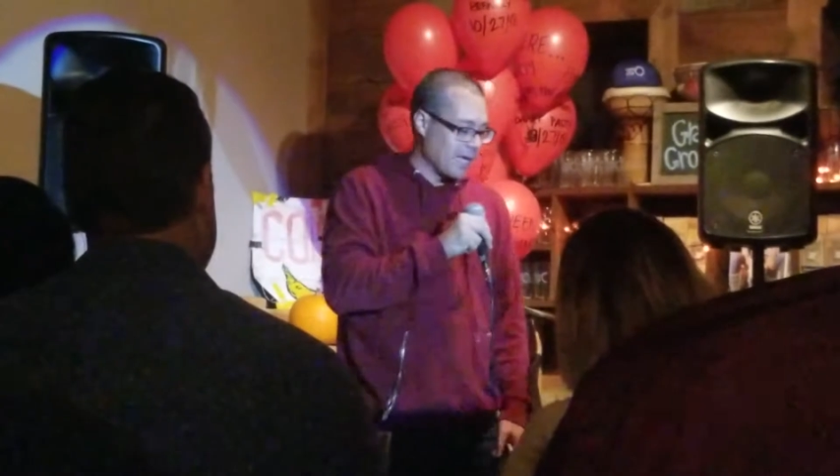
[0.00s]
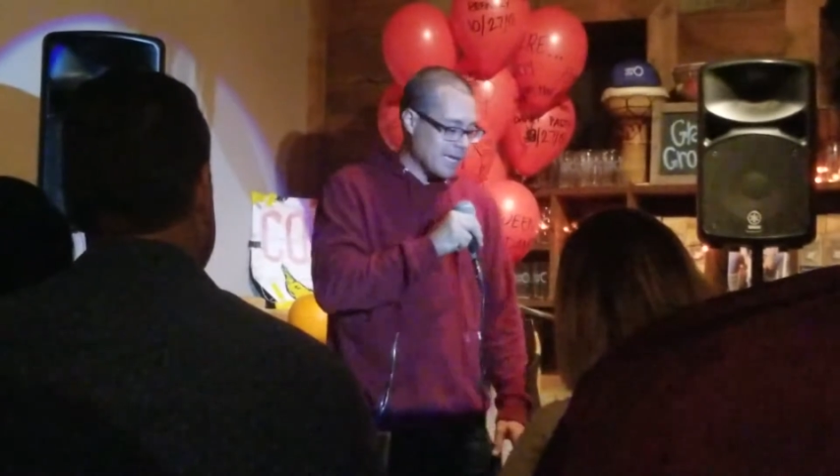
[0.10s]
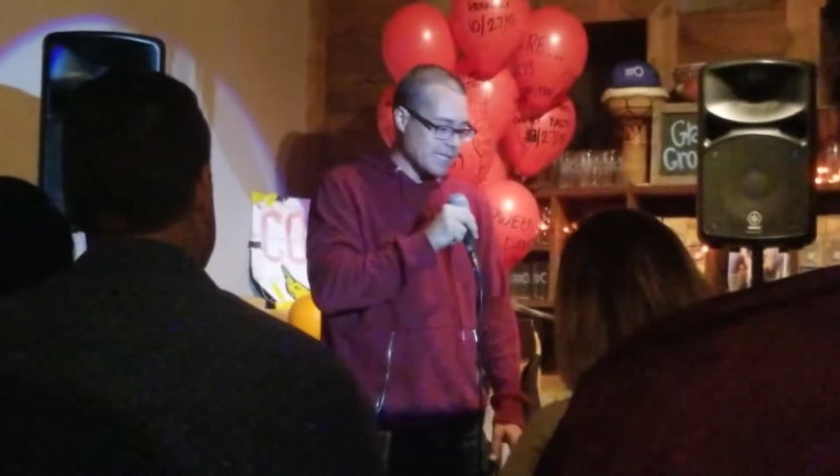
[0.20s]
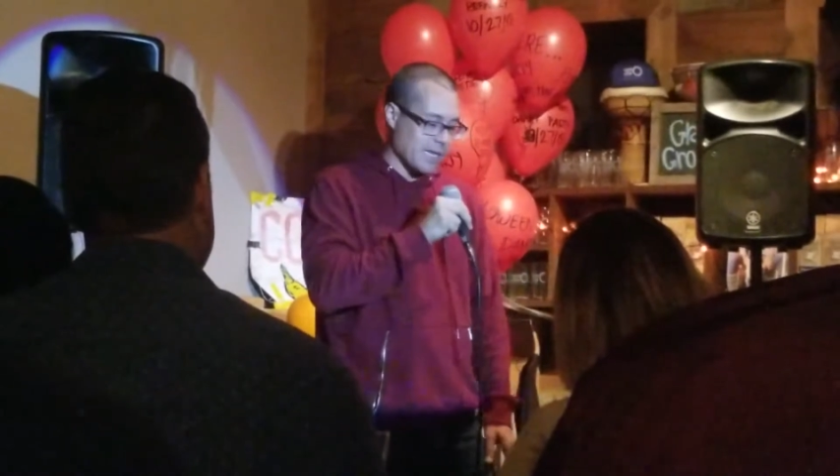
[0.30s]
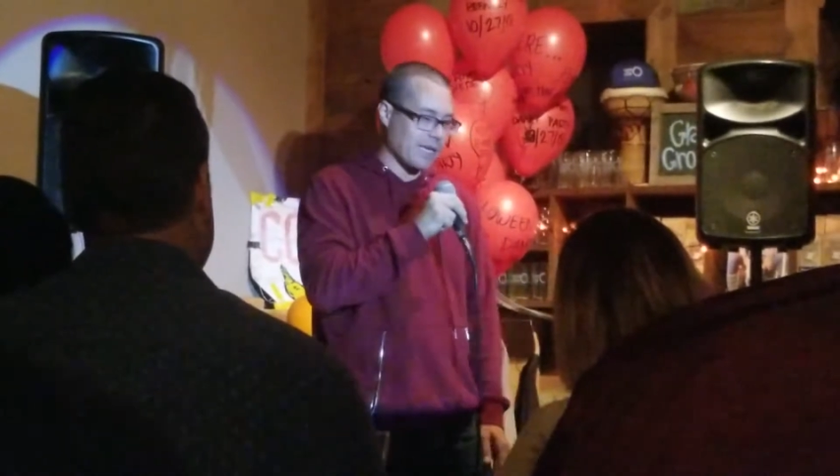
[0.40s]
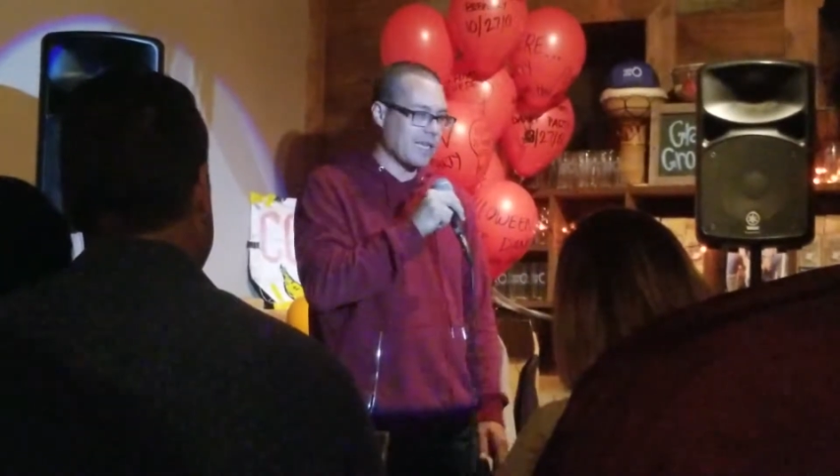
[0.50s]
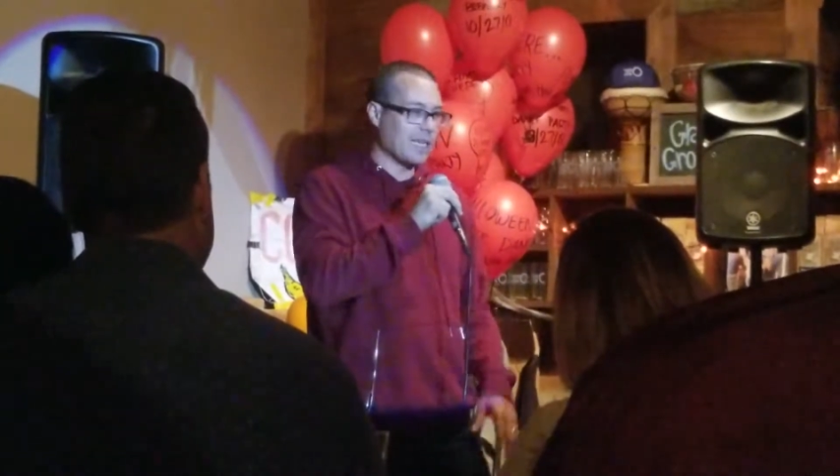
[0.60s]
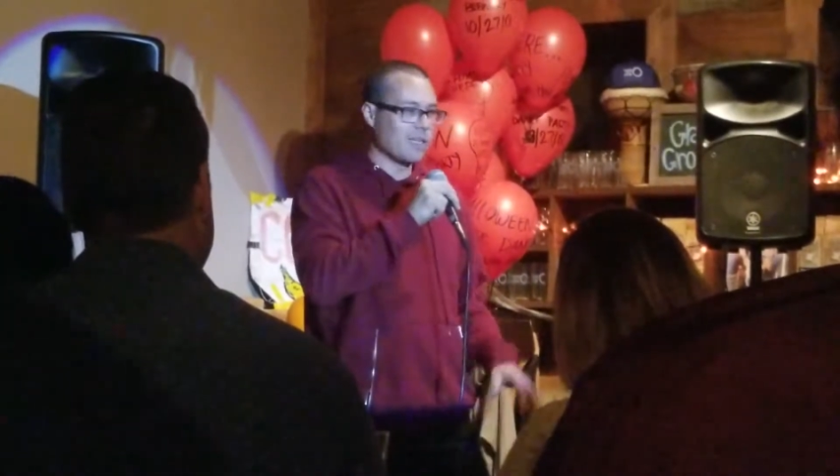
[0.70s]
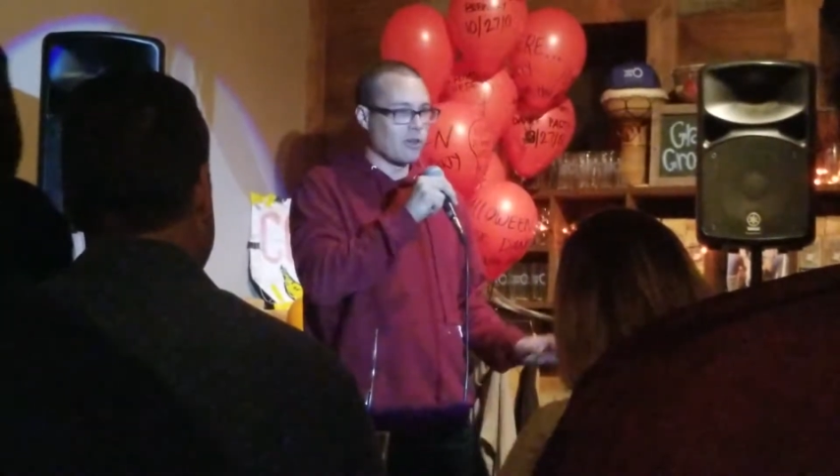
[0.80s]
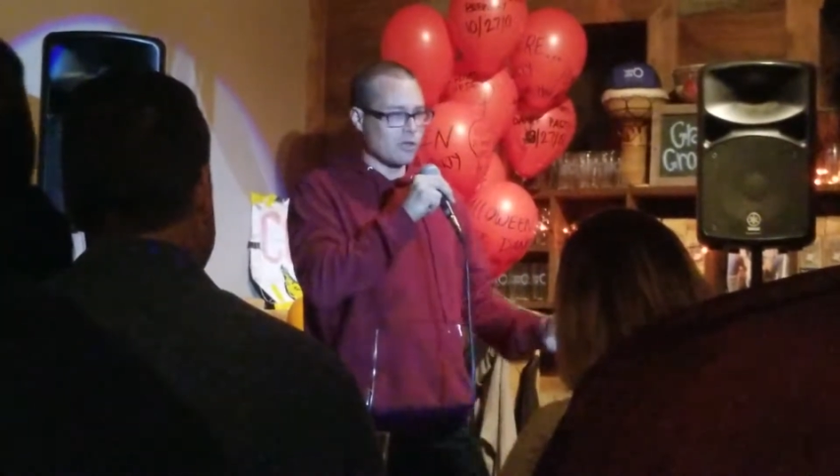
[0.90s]
he
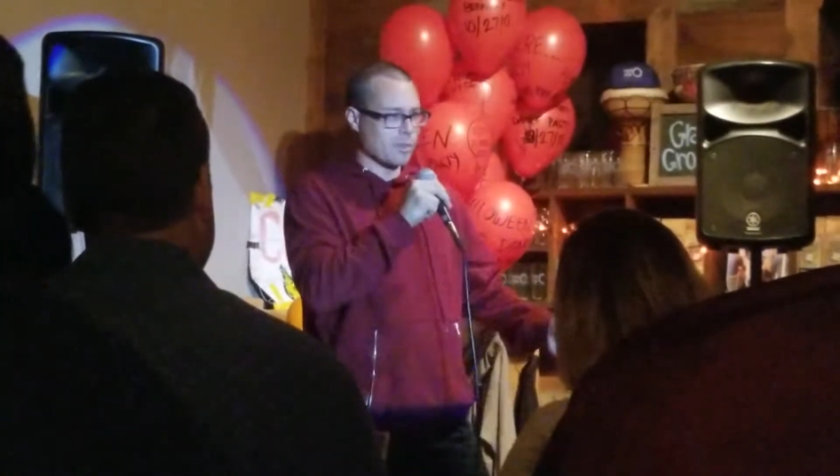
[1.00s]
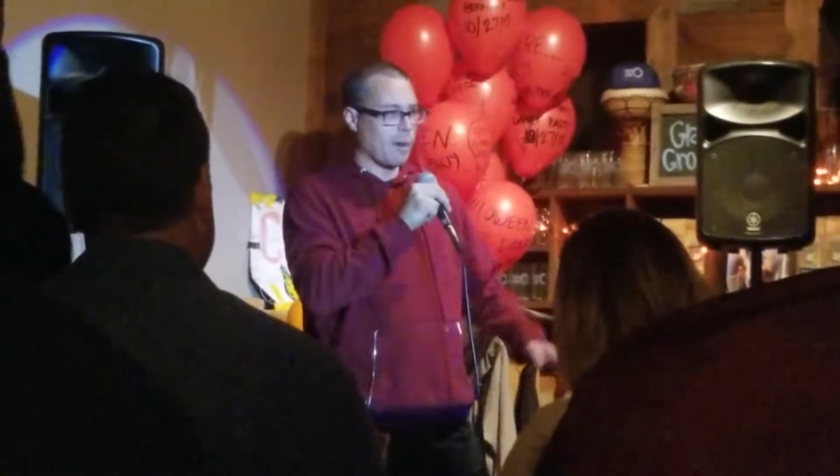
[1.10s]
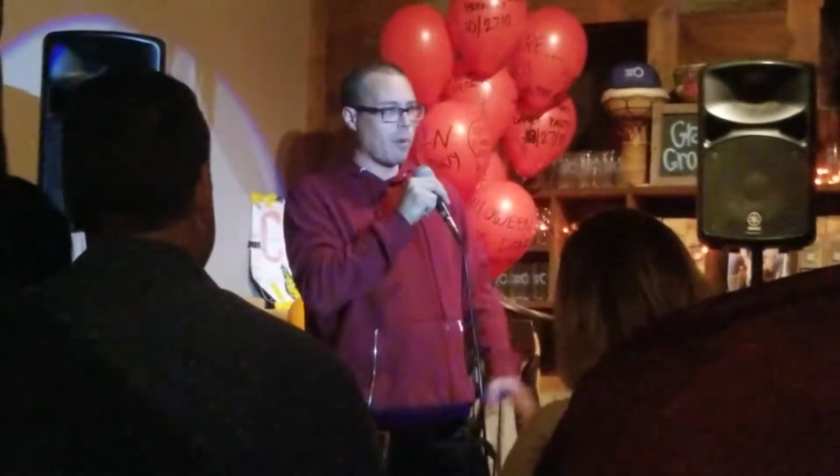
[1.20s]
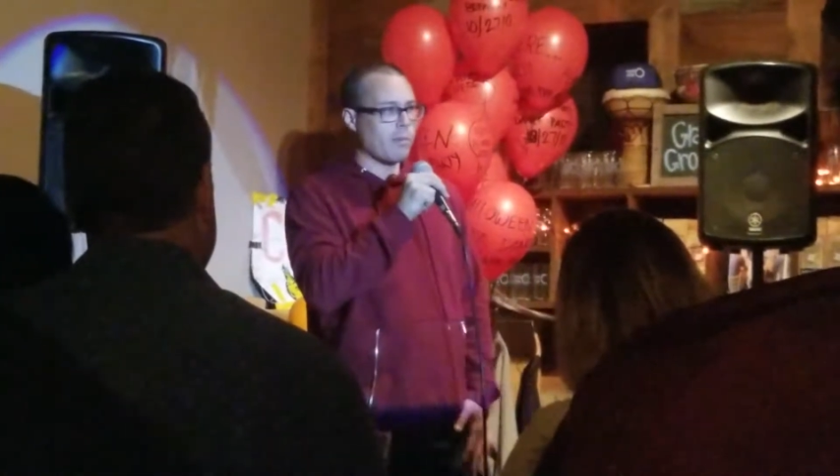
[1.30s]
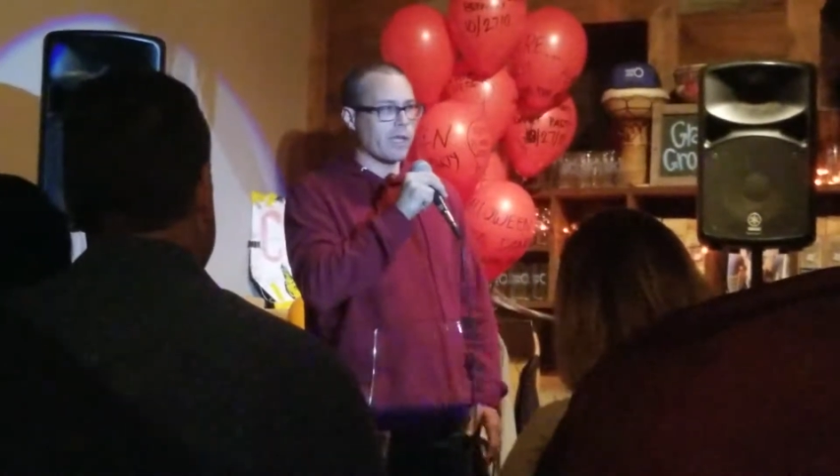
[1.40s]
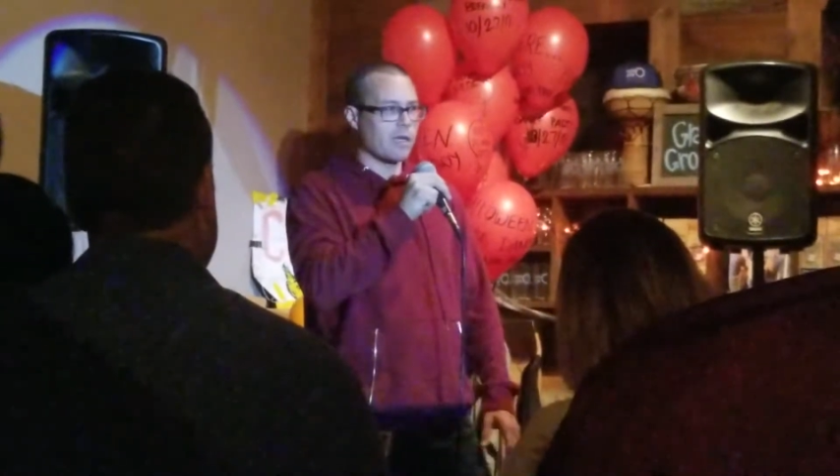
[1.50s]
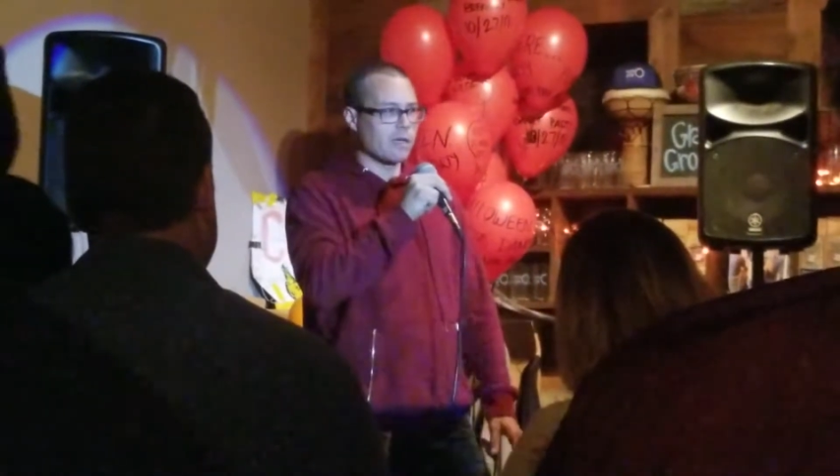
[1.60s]
turns to my mom like,